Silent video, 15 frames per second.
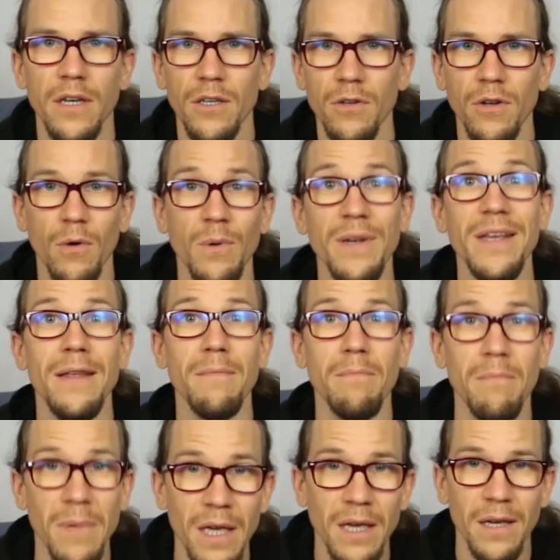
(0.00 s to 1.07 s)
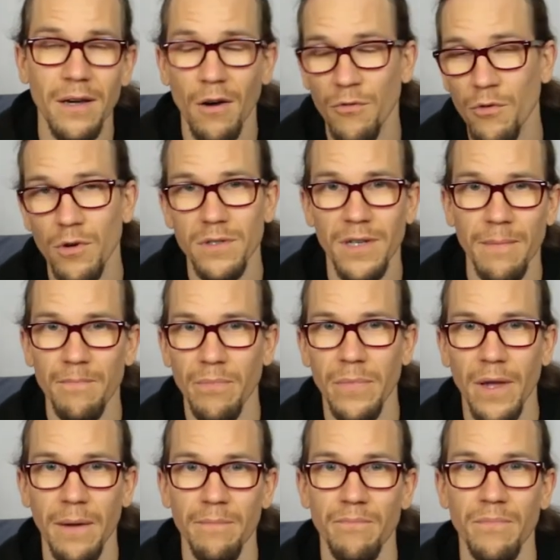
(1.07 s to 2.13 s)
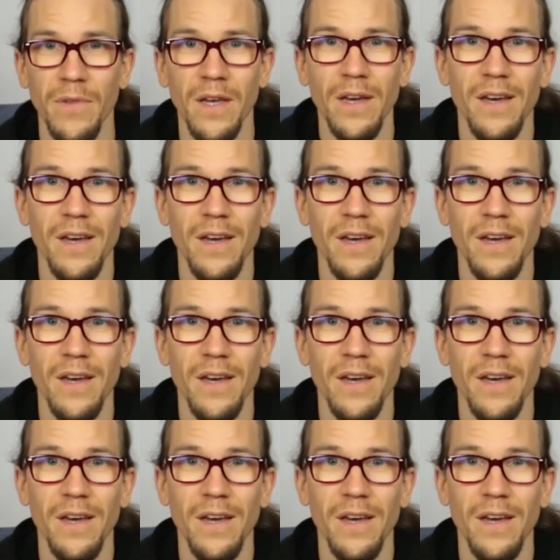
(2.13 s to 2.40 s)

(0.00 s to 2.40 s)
You don't need me. Of course, I'm